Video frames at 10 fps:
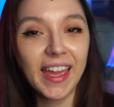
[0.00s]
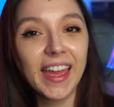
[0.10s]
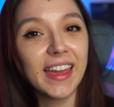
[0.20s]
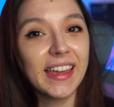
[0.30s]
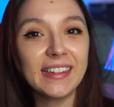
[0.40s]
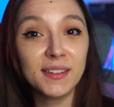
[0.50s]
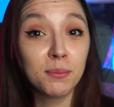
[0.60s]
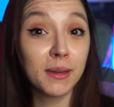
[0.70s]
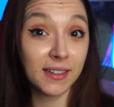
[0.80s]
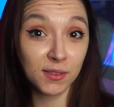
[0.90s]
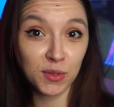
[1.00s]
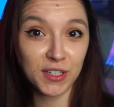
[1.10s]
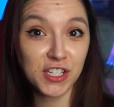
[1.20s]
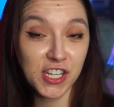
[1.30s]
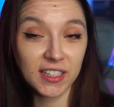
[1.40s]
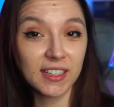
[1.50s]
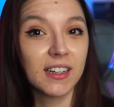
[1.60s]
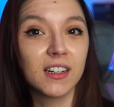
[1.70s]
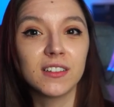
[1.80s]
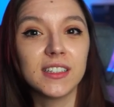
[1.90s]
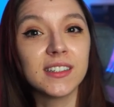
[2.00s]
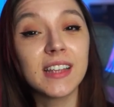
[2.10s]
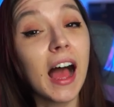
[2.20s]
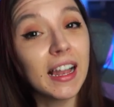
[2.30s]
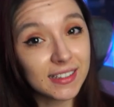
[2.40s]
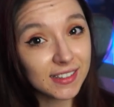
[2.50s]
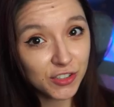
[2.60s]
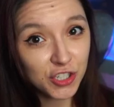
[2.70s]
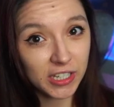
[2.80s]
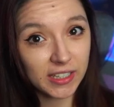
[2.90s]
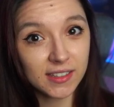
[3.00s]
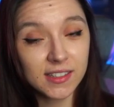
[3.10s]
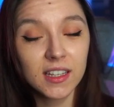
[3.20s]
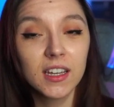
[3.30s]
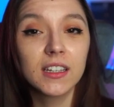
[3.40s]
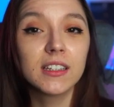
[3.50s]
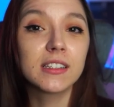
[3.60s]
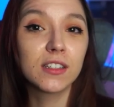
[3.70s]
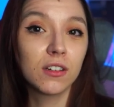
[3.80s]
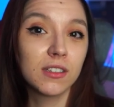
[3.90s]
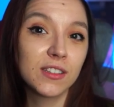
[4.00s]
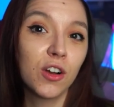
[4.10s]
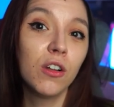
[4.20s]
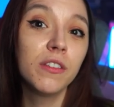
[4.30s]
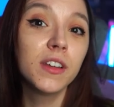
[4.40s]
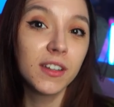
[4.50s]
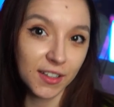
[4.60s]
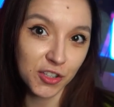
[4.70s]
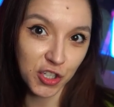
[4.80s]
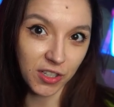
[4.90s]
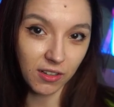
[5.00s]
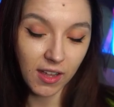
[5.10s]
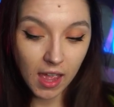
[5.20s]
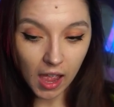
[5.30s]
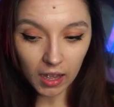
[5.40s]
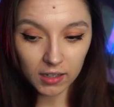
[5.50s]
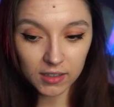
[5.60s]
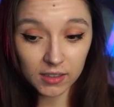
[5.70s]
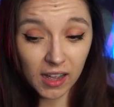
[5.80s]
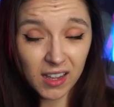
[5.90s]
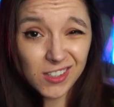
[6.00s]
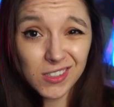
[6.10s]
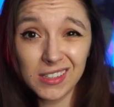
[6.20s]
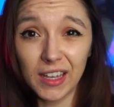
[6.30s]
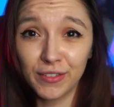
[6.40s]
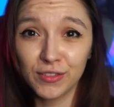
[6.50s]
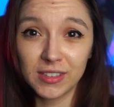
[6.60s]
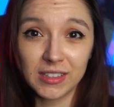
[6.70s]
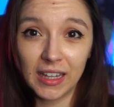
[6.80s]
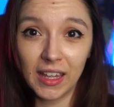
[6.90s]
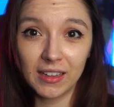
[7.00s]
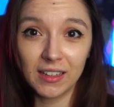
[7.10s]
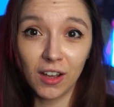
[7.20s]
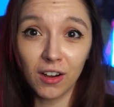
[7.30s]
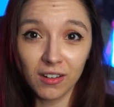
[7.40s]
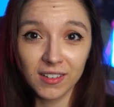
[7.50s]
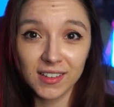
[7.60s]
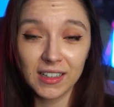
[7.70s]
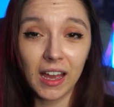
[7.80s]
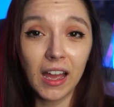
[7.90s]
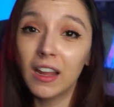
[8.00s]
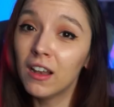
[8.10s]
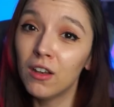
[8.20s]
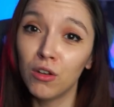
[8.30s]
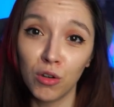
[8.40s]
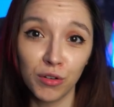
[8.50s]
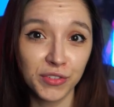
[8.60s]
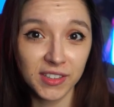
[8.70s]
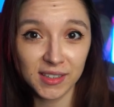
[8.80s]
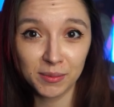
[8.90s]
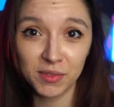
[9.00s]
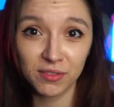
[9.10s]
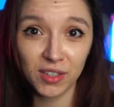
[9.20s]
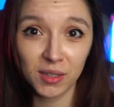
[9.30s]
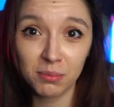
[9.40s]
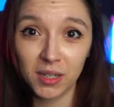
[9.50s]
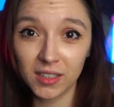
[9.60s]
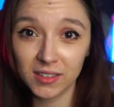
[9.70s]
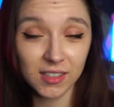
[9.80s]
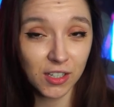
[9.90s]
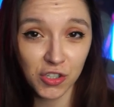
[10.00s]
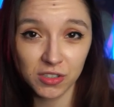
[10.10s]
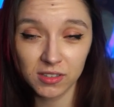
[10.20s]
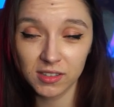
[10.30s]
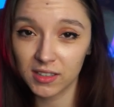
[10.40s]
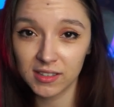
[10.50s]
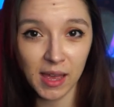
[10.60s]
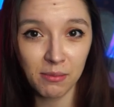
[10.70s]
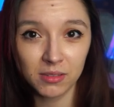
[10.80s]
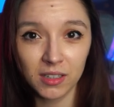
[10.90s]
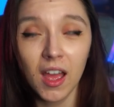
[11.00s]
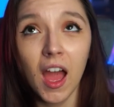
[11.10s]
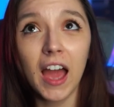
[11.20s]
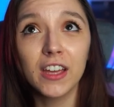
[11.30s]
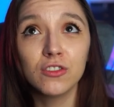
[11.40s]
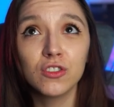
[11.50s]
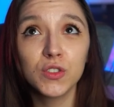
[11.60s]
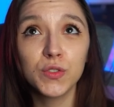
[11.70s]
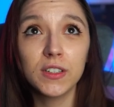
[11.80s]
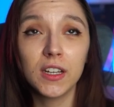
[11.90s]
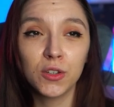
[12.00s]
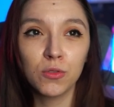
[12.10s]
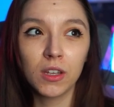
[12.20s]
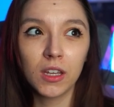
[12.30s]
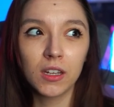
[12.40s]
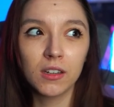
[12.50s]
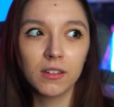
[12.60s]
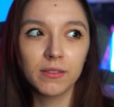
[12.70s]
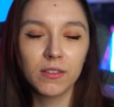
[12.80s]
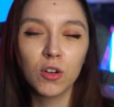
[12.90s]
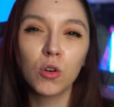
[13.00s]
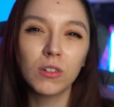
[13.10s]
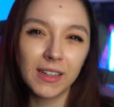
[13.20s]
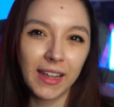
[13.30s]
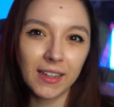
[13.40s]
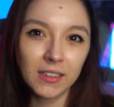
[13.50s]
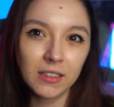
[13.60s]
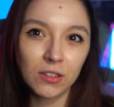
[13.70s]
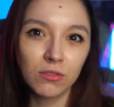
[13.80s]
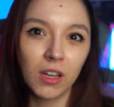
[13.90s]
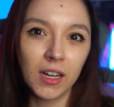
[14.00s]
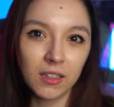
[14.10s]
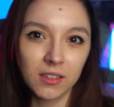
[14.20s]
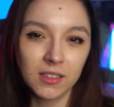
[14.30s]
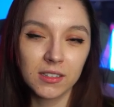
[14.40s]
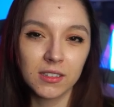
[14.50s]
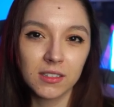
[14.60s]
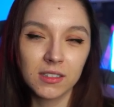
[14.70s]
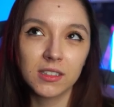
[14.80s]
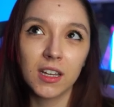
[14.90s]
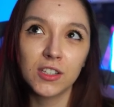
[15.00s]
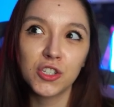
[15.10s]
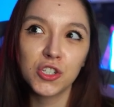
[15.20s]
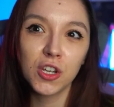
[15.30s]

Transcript: And the band we are checking out is Alice in Chains. The song is called Nutshell. I just have to say that honestly, I love these MTV Unplugged sessions that's happening. I just feel like you can connect to the artist in such